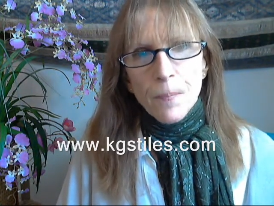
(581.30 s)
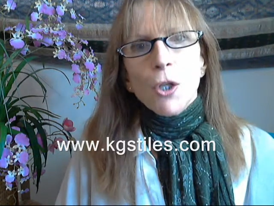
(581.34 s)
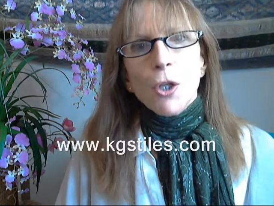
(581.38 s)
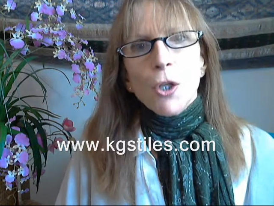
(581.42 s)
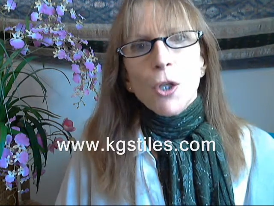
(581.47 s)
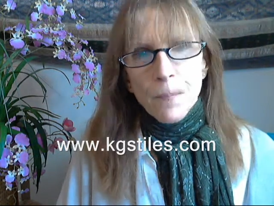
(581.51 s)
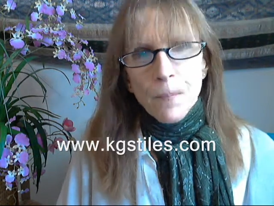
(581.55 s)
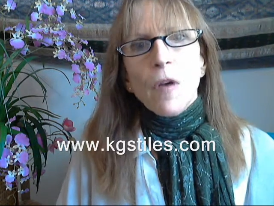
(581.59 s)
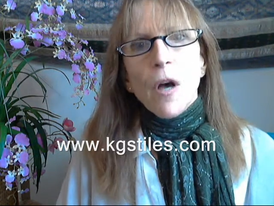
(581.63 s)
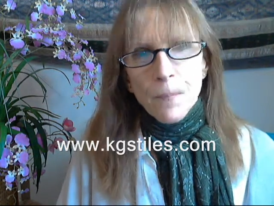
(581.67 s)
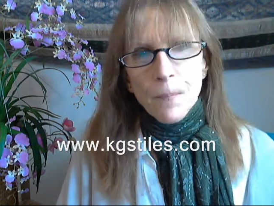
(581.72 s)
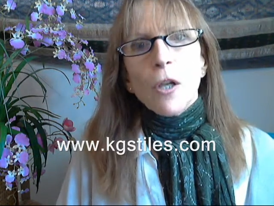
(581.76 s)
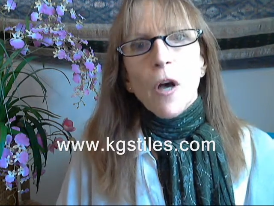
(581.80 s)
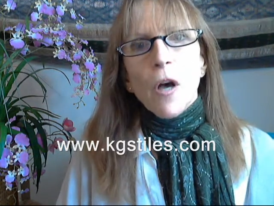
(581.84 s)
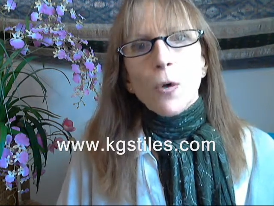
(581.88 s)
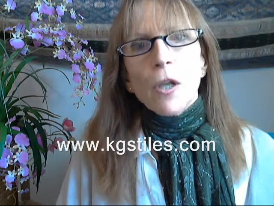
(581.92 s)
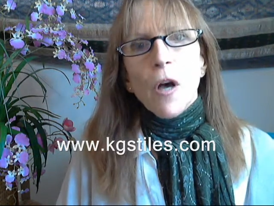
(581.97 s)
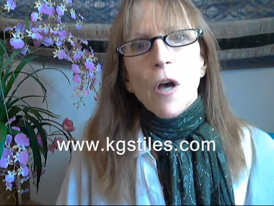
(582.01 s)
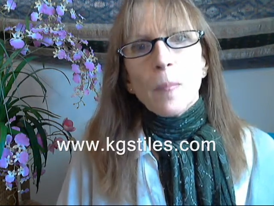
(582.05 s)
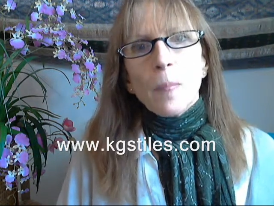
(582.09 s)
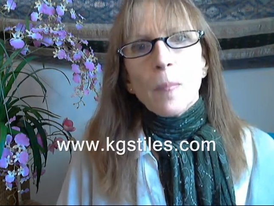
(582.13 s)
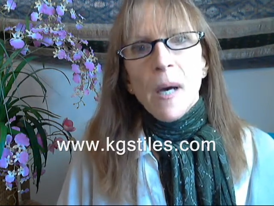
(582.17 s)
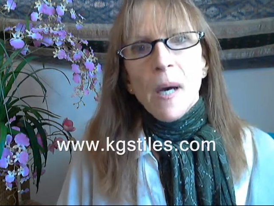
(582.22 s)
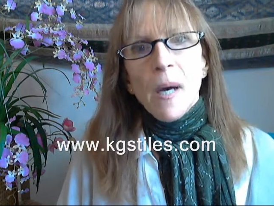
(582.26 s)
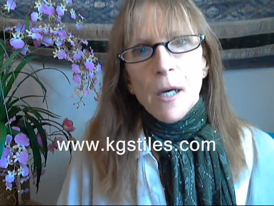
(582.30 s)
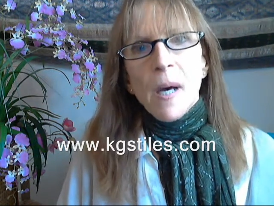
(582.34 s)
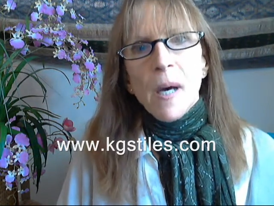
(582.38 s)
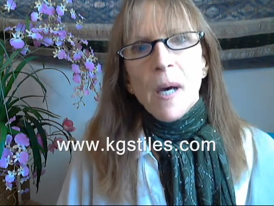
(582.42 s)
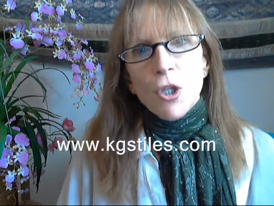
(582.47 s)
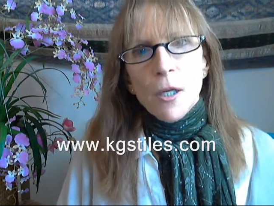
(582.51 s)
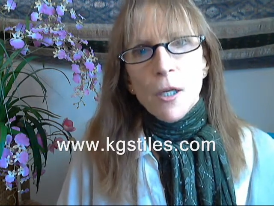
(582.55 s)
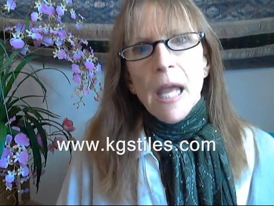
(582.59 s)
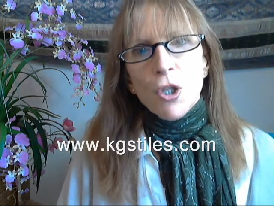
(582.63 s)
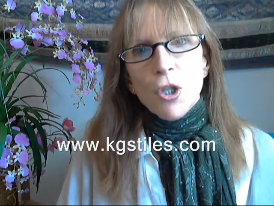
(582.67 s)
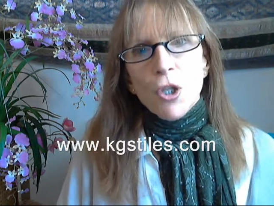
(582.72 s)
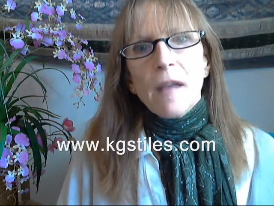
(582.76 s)
You've unearthed
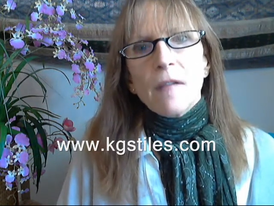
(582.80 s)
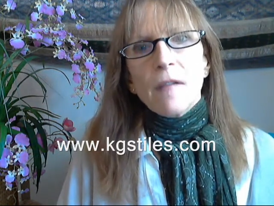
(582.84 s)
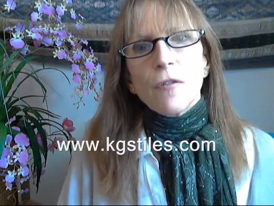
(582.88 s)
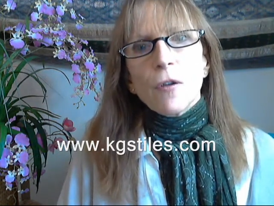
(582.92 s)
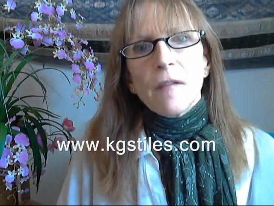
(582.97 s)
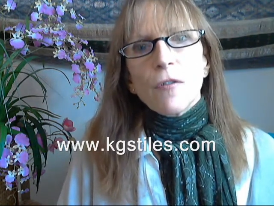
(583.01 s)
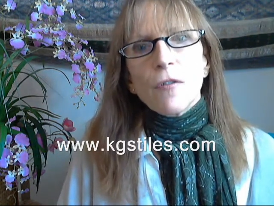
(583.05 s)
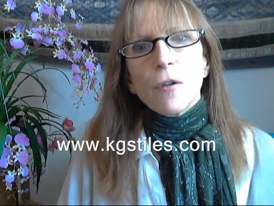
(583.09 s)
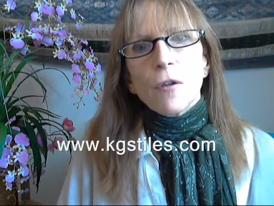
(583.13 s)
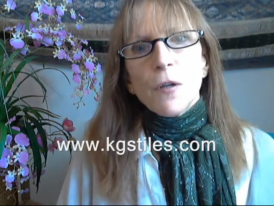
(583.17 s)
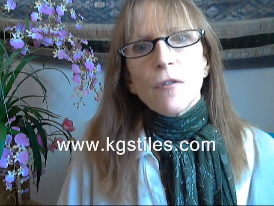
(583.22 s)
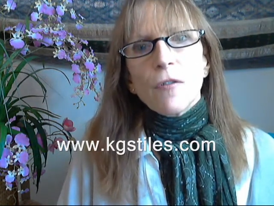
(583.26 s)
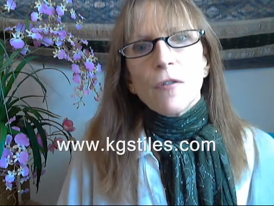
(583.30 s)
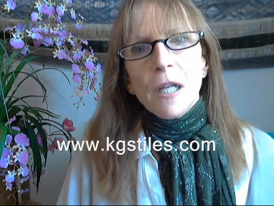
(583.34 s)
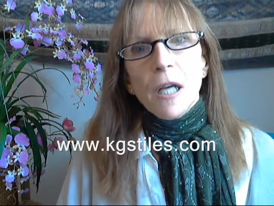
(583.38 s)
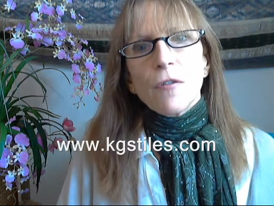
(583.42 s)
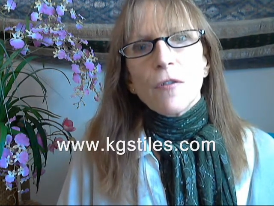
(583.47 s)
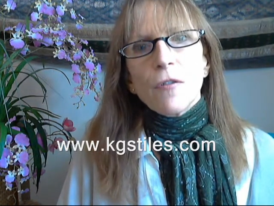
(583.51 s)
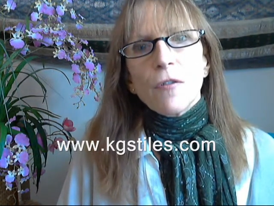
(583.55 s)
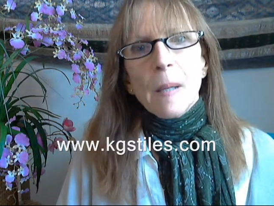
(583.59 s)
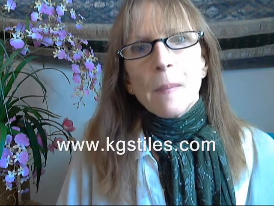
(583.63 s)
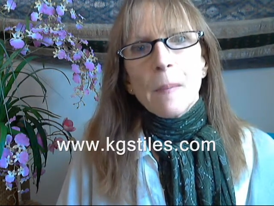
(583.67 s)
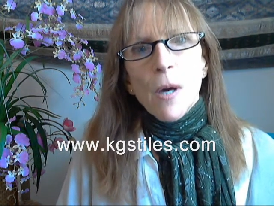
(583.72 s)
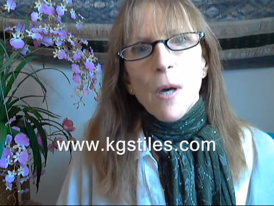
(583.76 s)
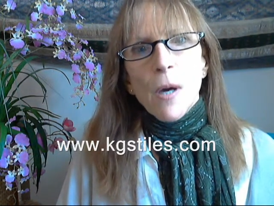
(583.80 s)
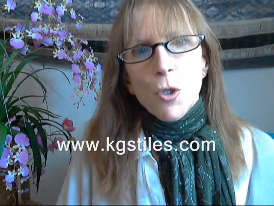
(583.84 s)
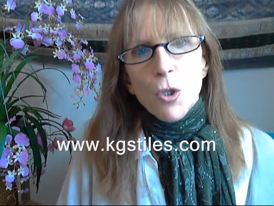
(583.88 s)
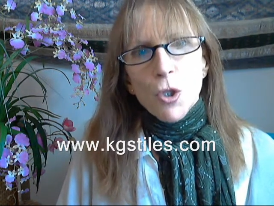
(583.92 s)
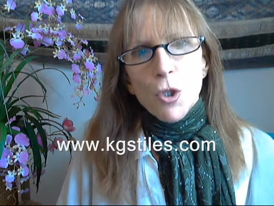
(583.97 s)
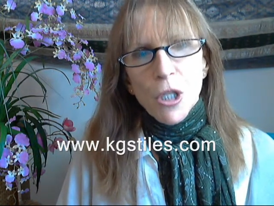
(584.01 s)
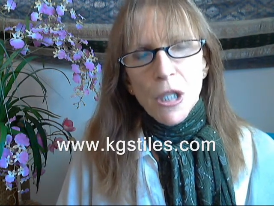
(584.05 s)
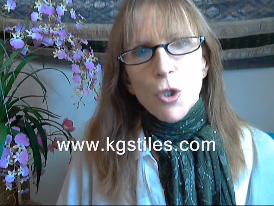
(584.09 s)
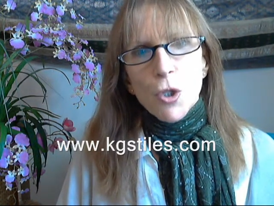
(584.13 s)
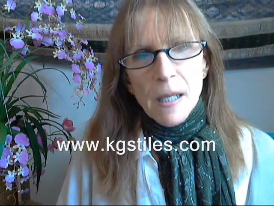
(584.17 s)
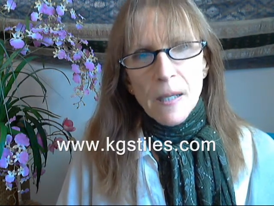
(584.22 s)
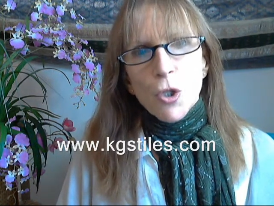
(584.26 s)
much and feel freed up
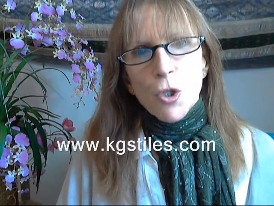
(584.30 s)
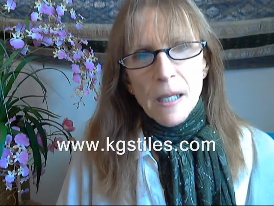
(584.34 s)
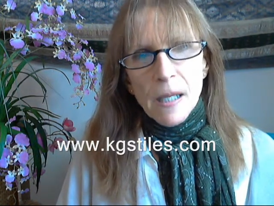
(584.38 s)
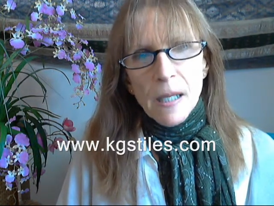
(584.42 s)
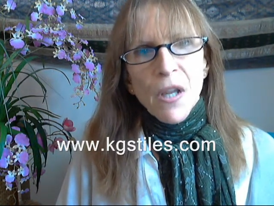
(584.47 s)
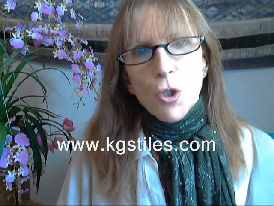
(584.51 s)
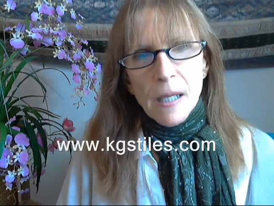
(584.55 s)
emotionally.